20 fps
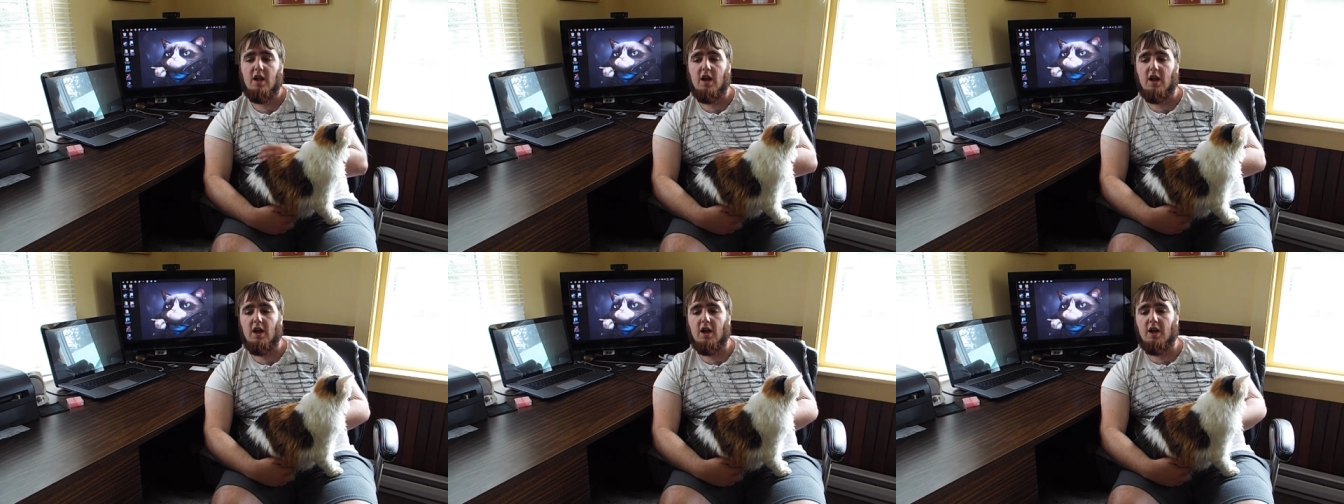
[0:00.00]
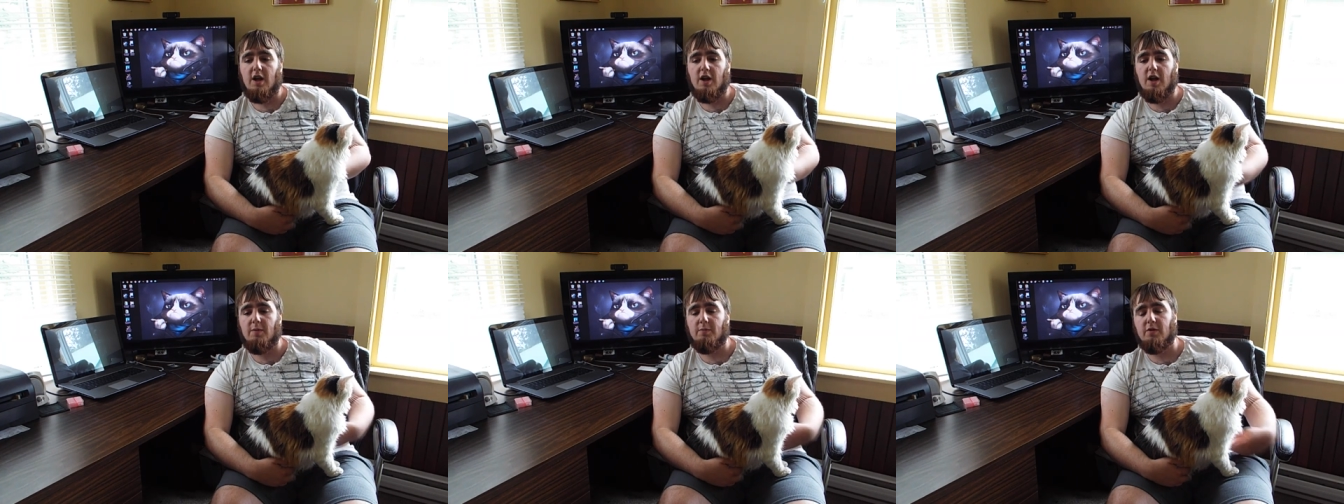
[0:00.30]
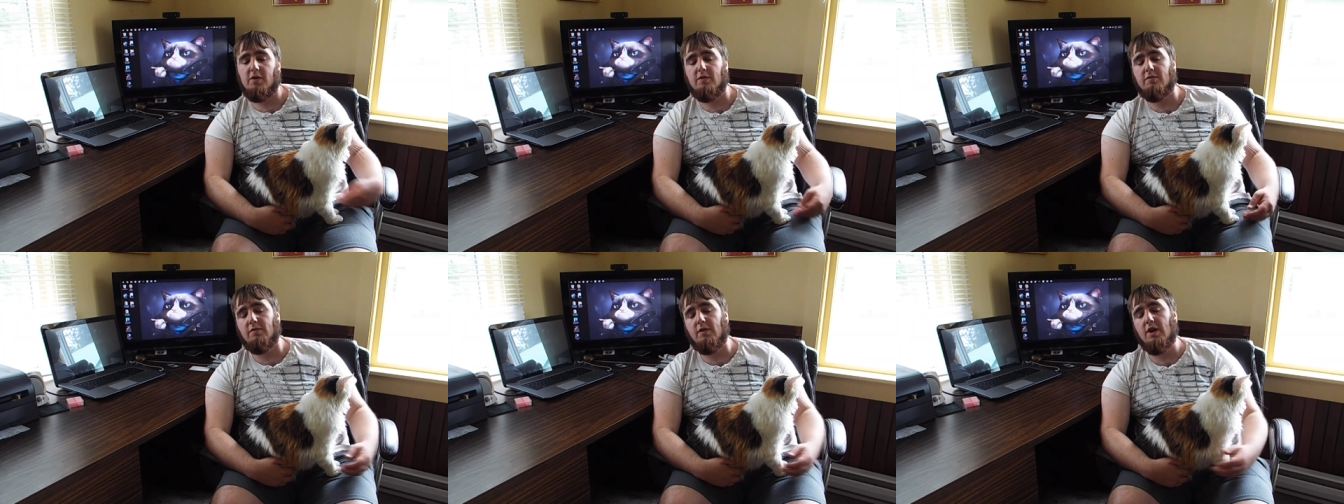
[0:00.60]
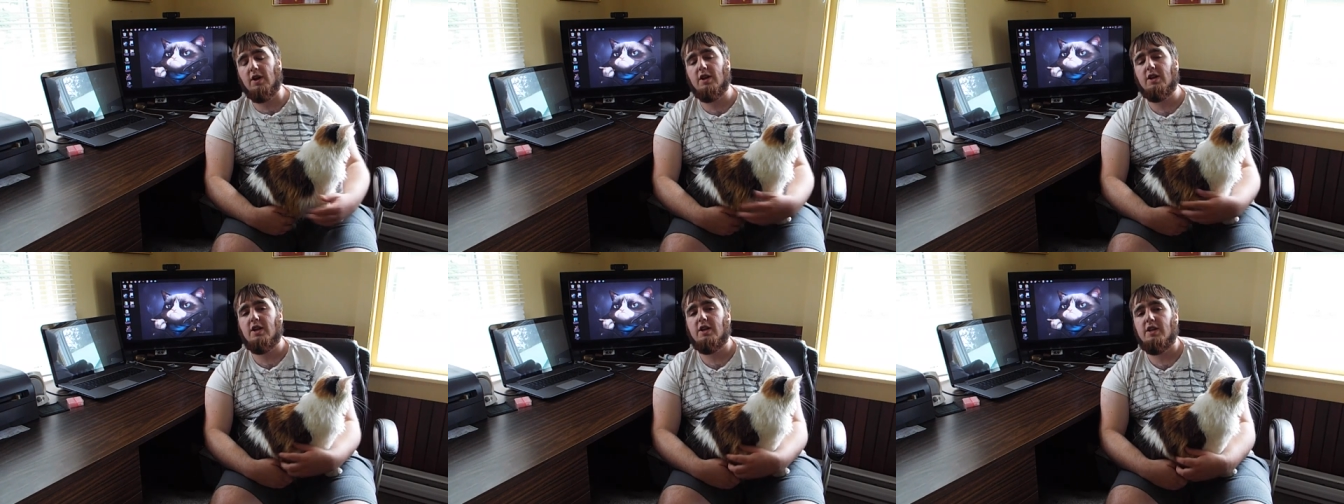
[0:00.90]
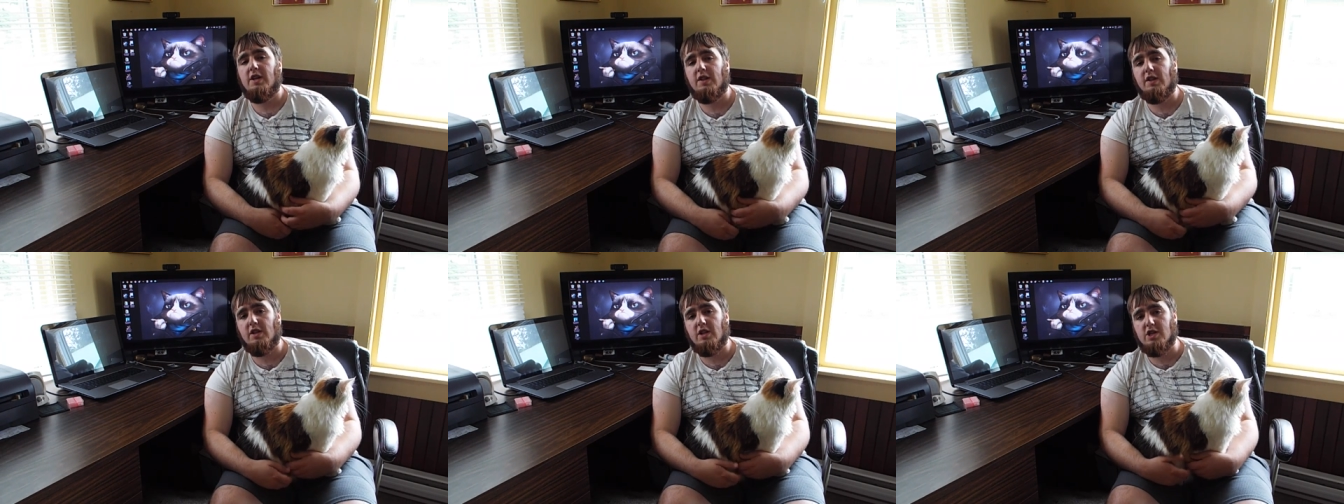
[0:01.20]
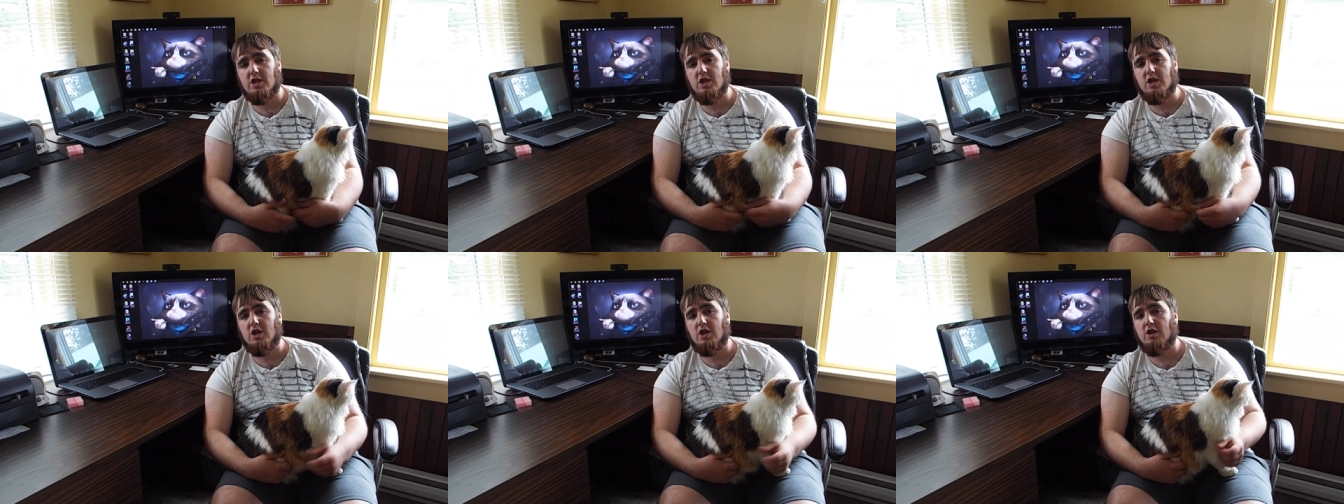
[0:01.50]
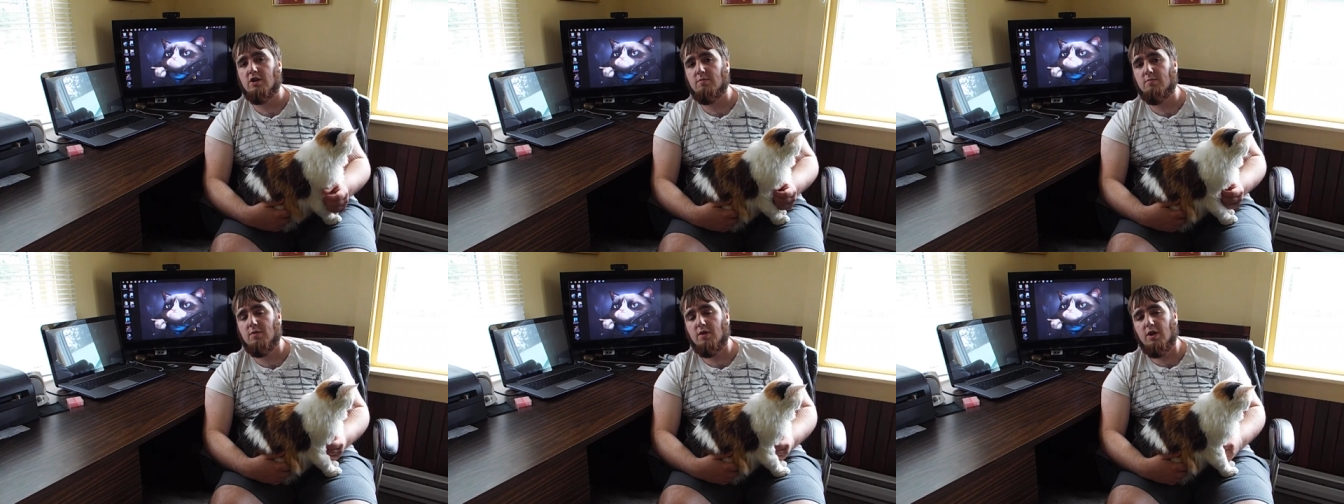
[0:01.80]
uh, I'm going to find a decent
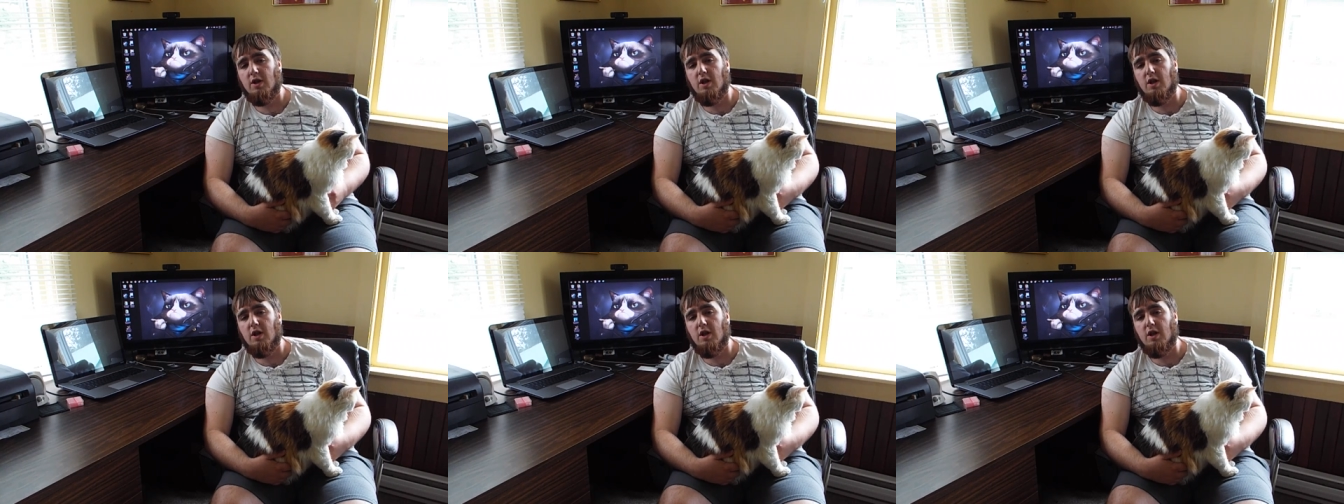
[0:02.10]
job.